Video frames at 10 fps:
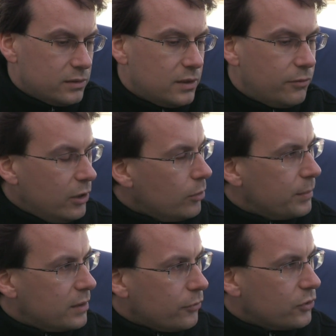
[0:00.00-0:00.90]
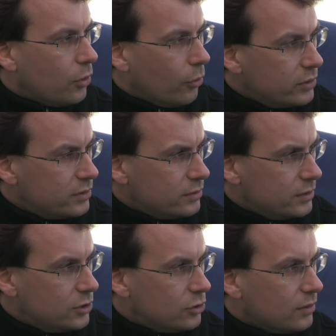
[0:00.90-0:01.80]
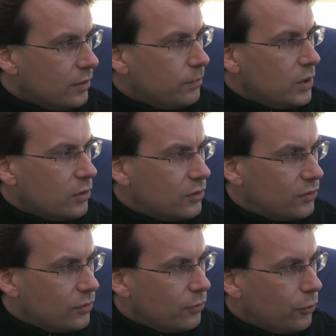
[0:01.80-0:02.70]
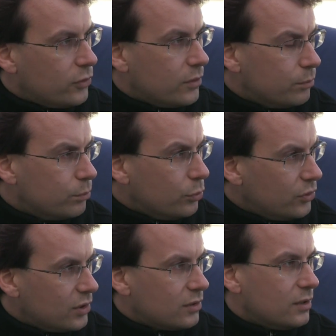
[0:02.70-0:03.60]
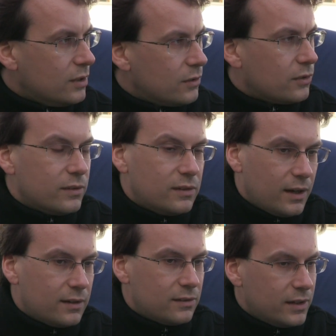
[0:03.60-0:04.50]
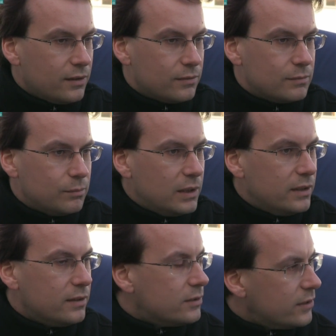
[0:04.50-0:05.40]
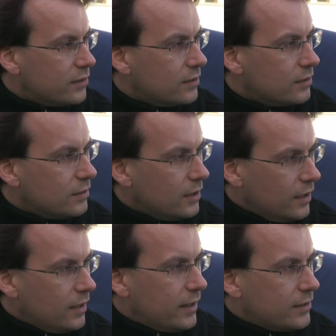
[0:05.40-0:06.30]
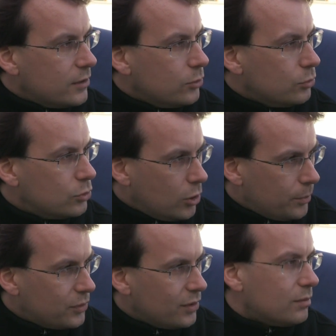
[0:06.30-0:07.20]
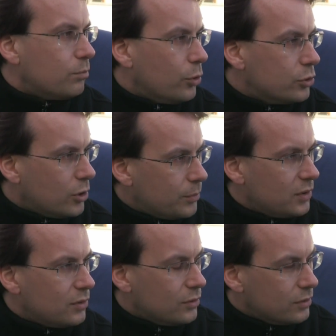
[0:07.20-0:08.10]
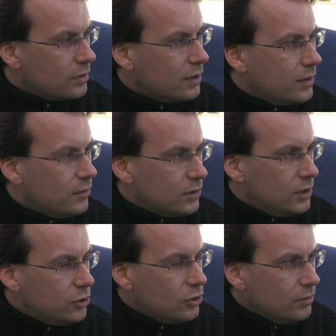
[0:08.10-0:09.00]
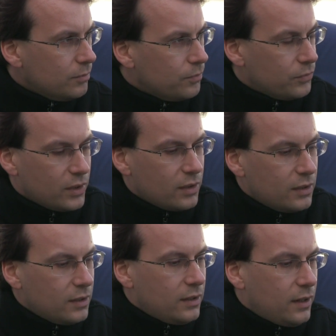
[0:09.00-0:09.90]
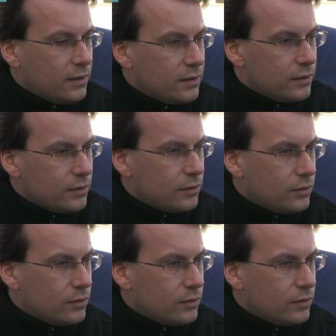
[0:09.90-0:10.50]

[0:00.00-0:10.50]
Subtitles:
development of the whole region is further boosted. So in the end, they are mainly interested in getting new jobs and more jobs into the region. And the